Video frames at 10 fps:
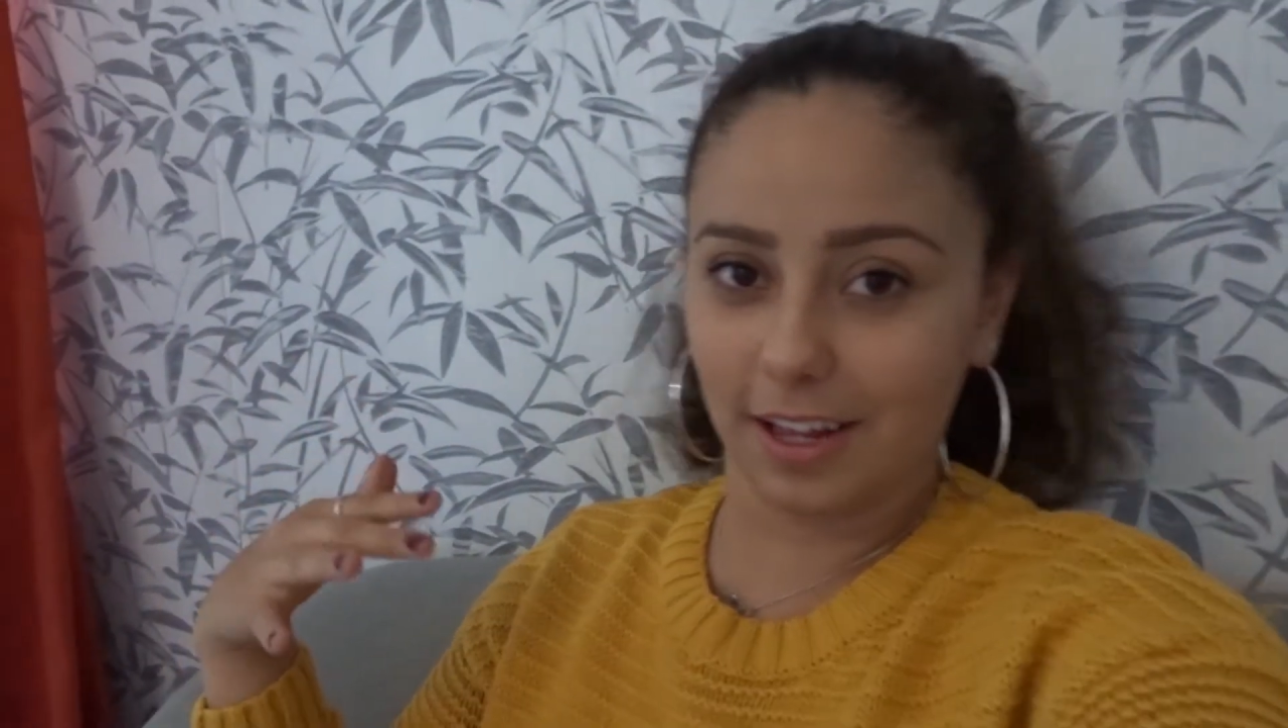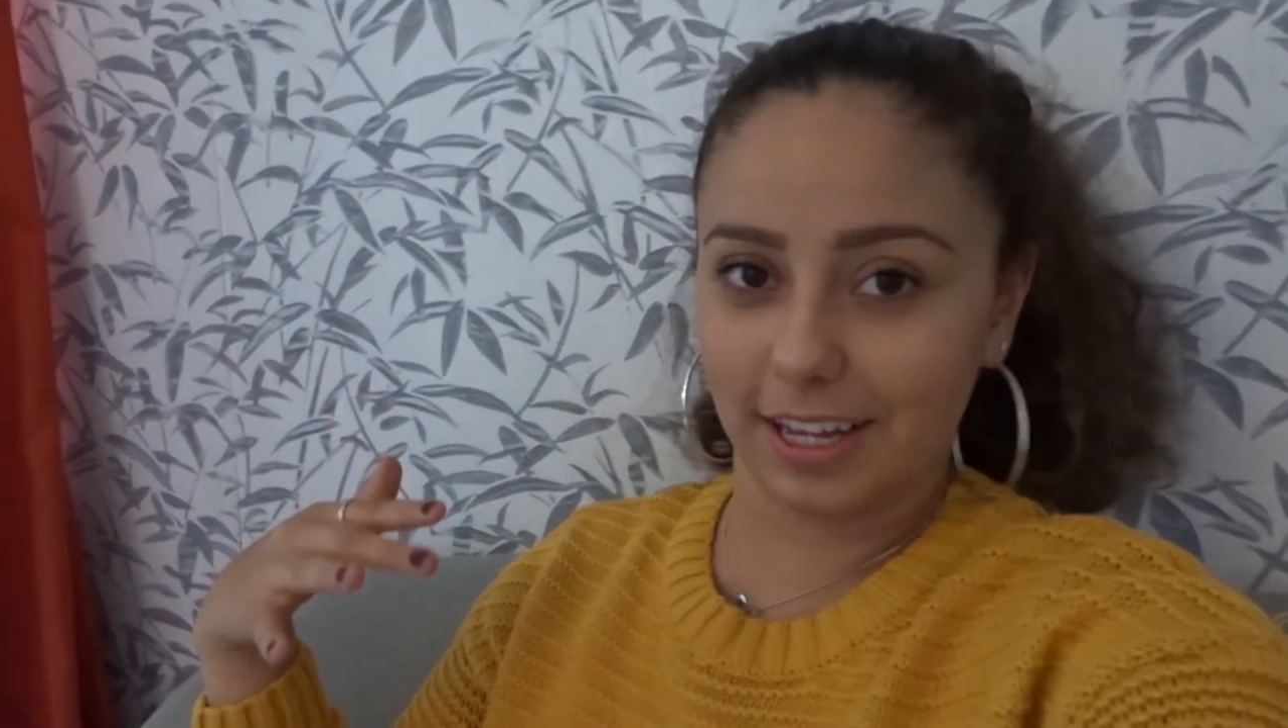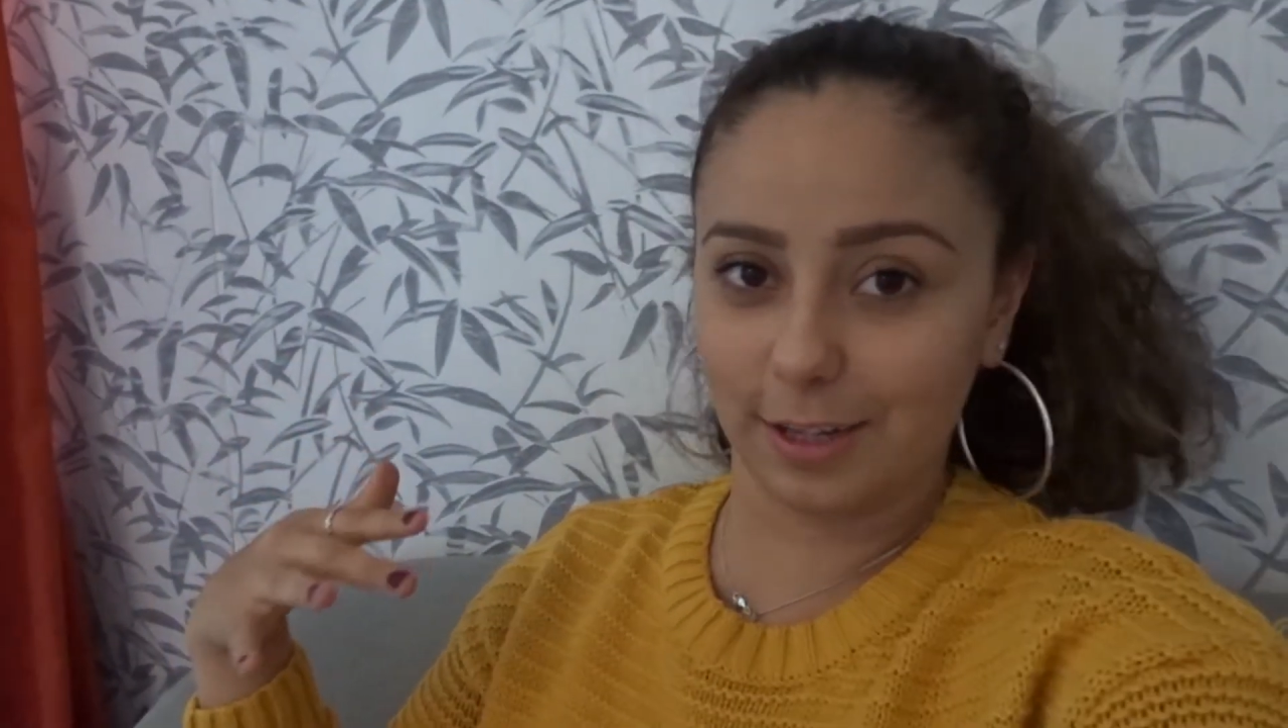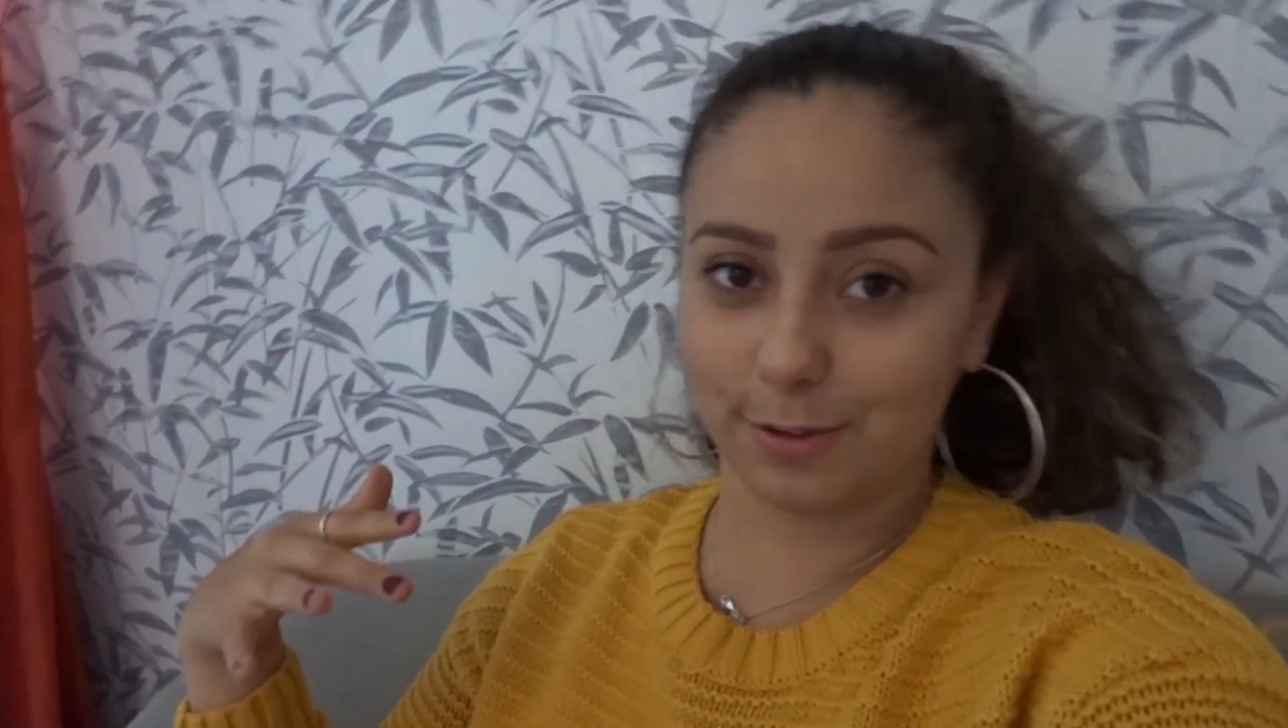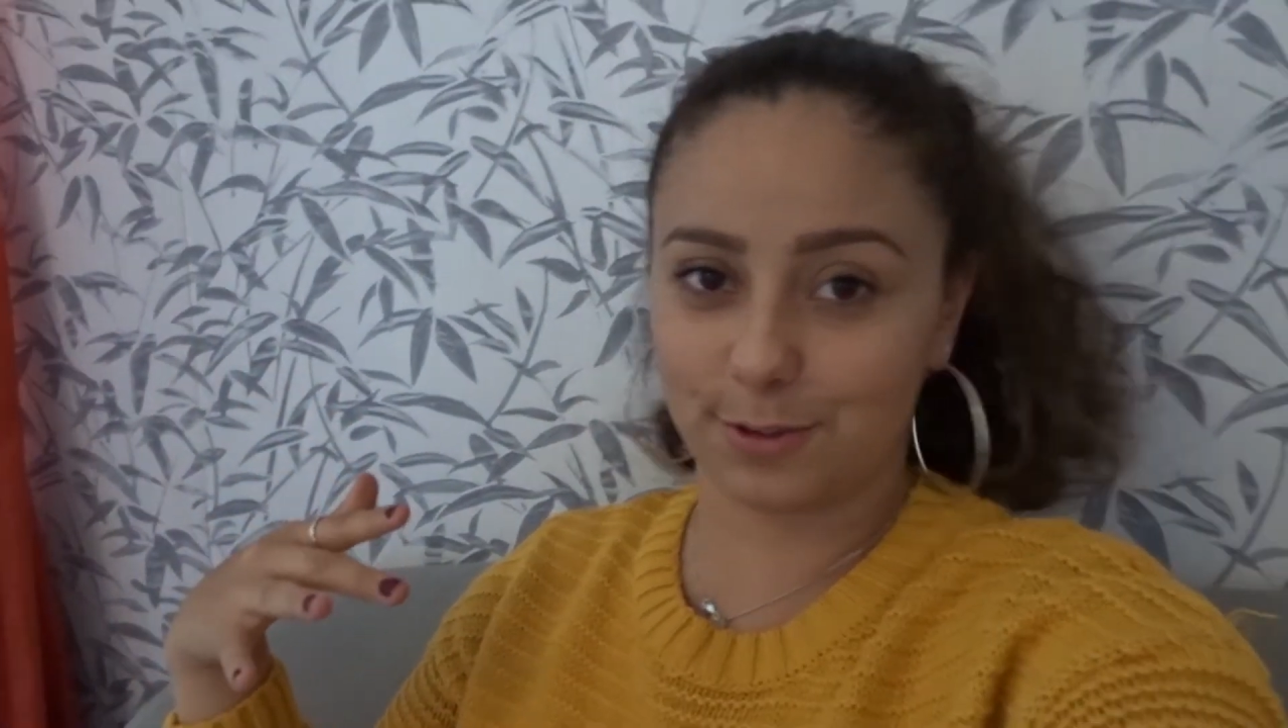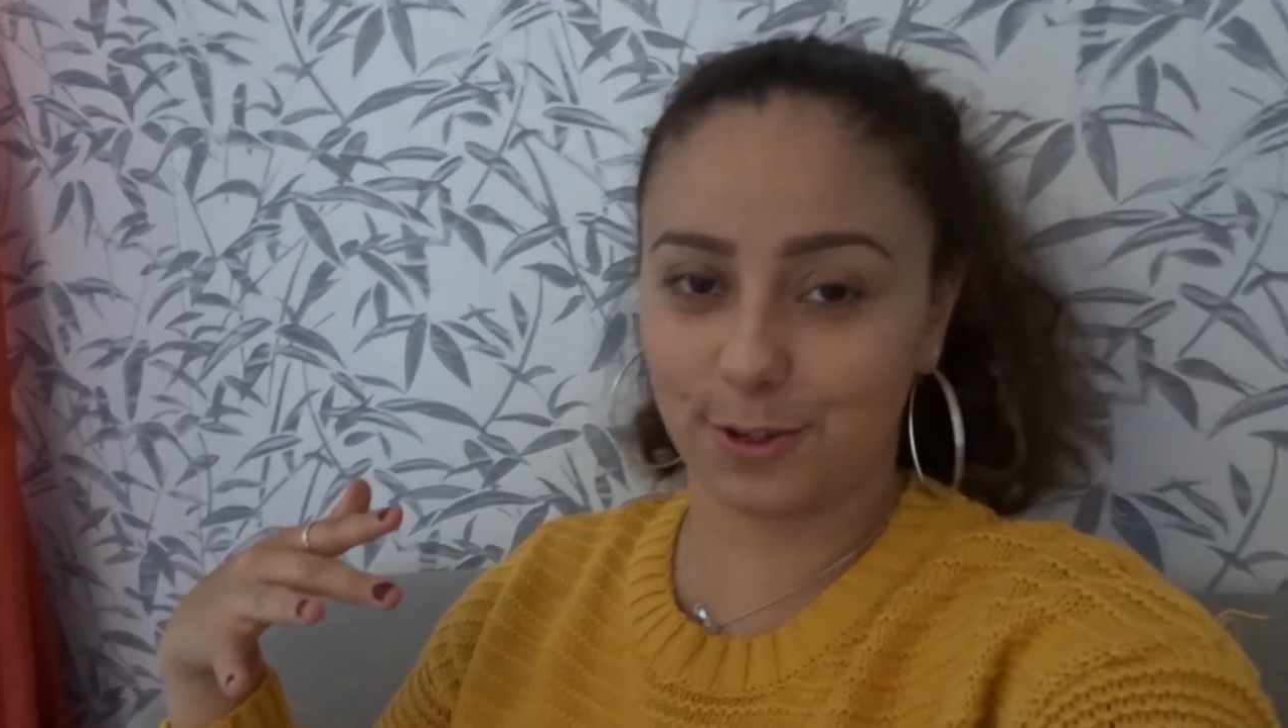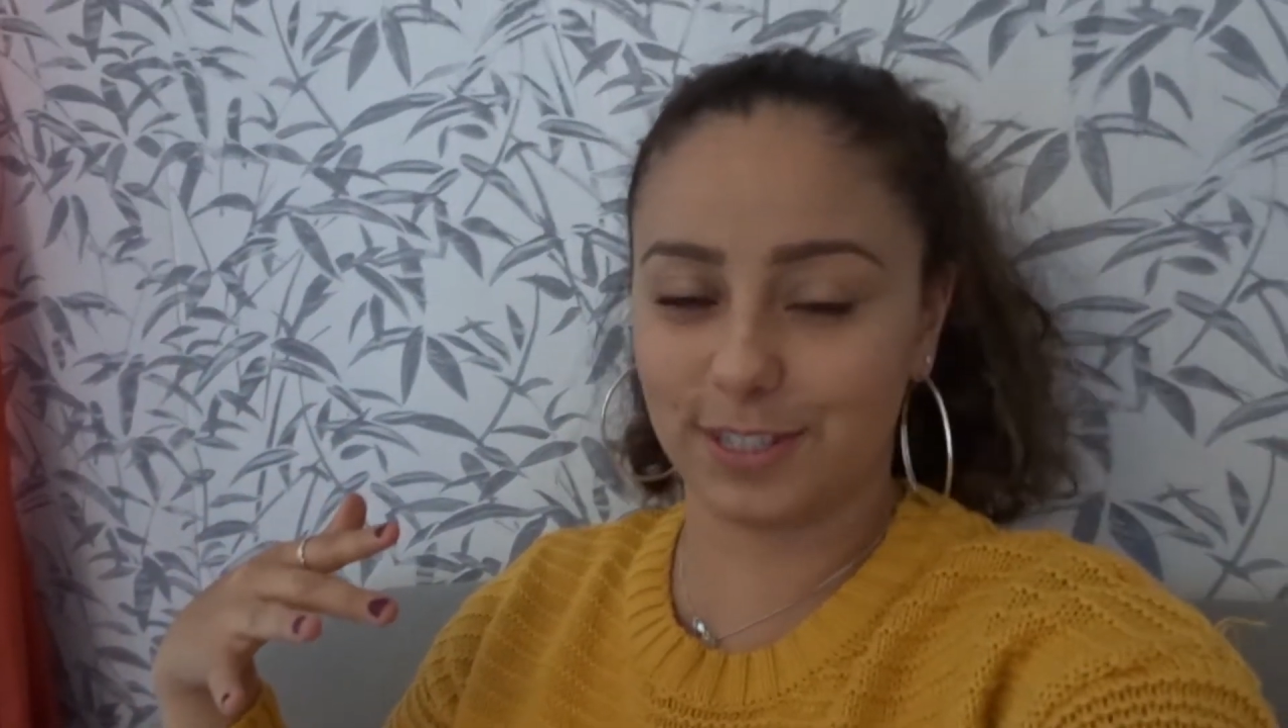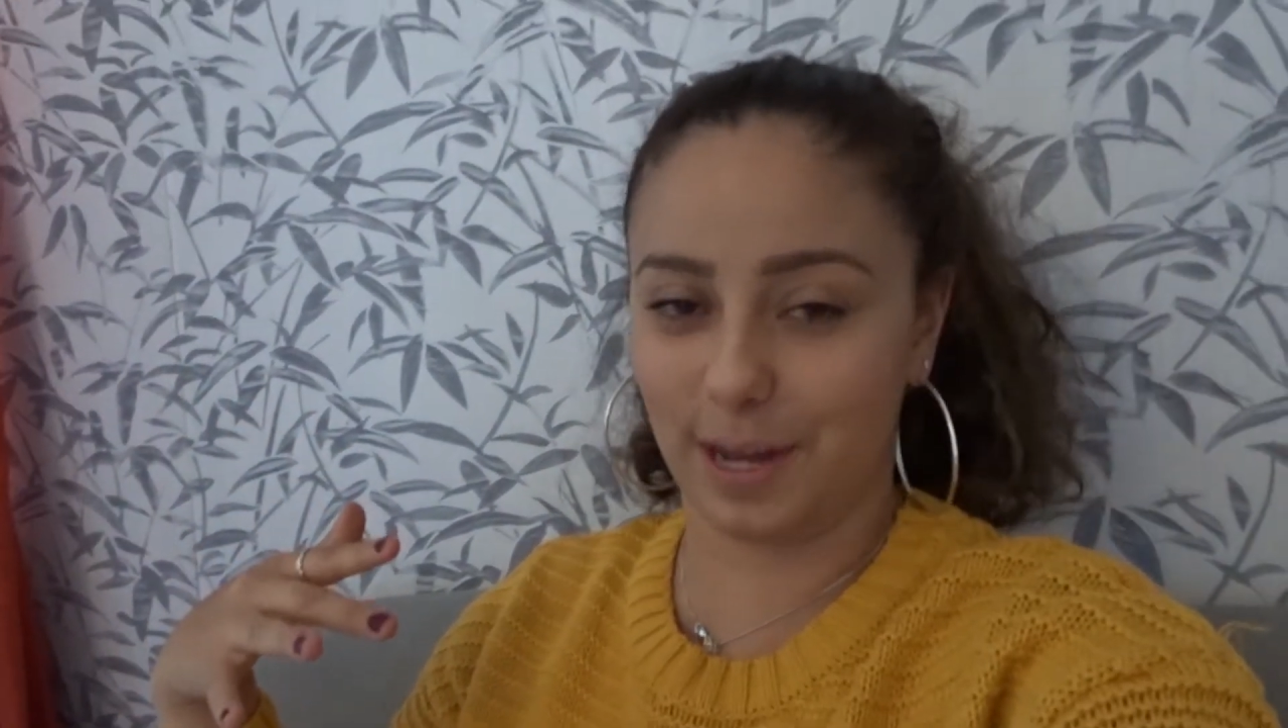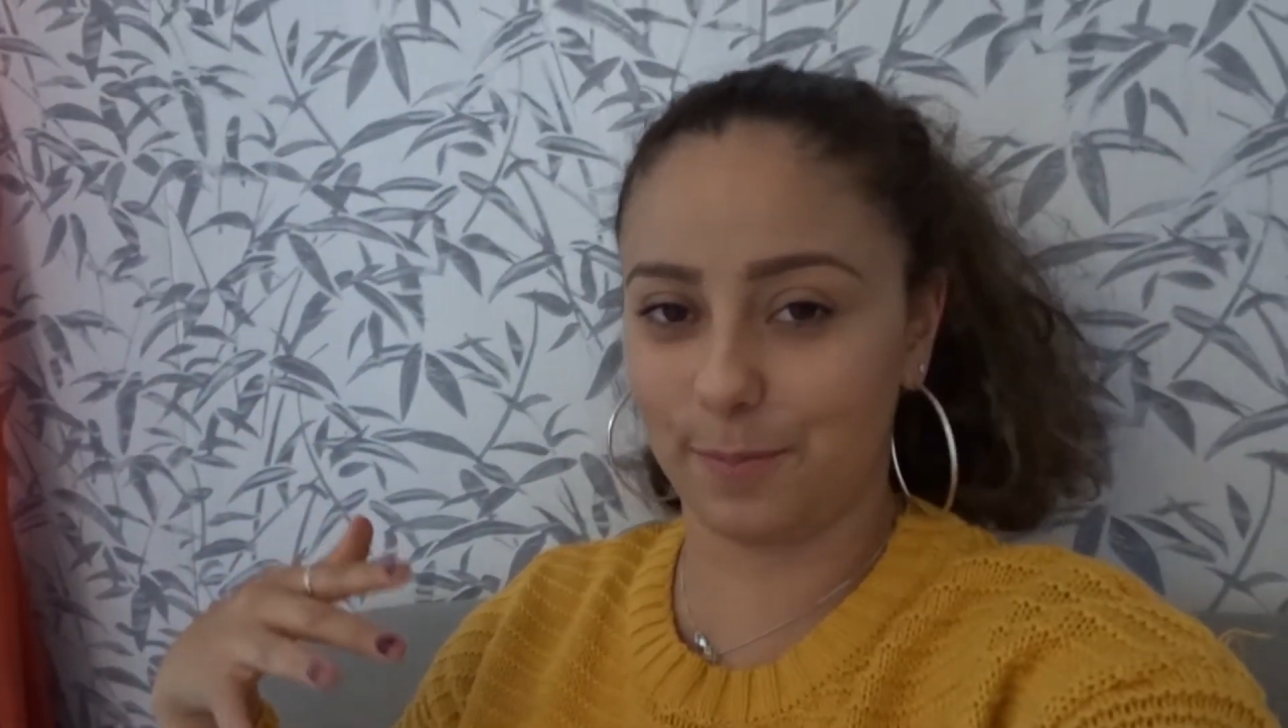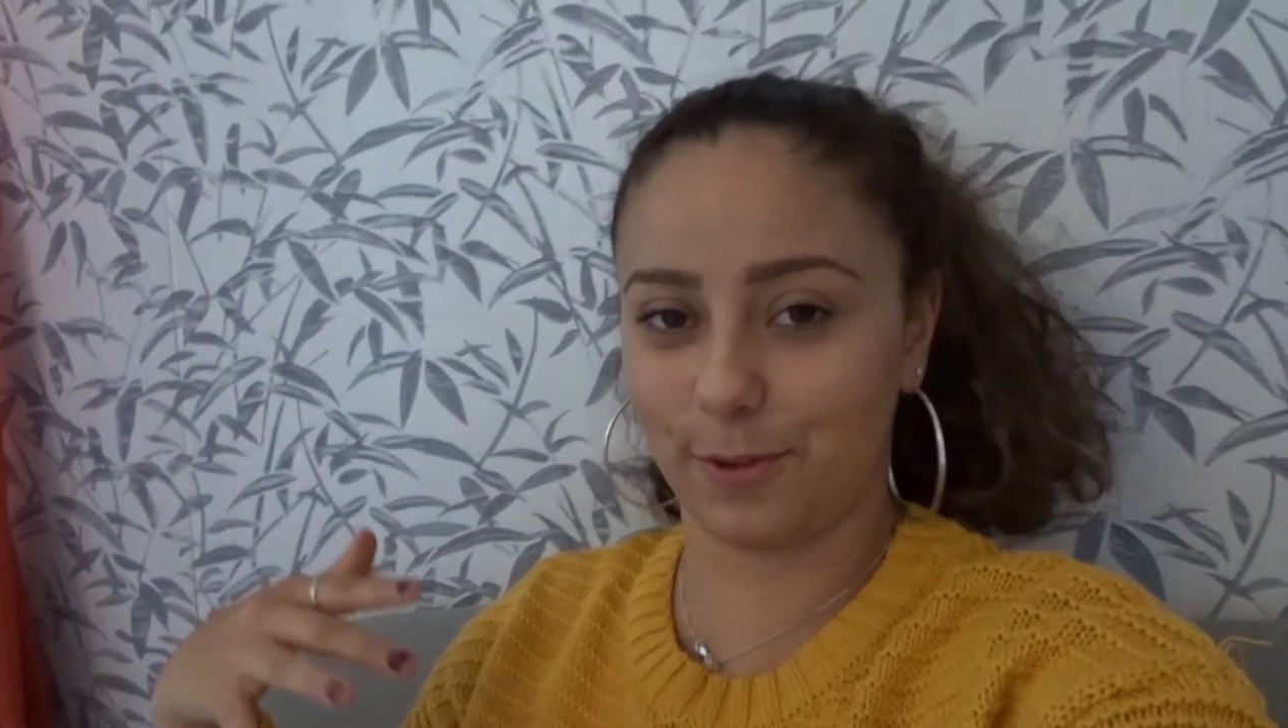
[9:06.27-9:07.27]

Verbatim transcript: he looked so dumb.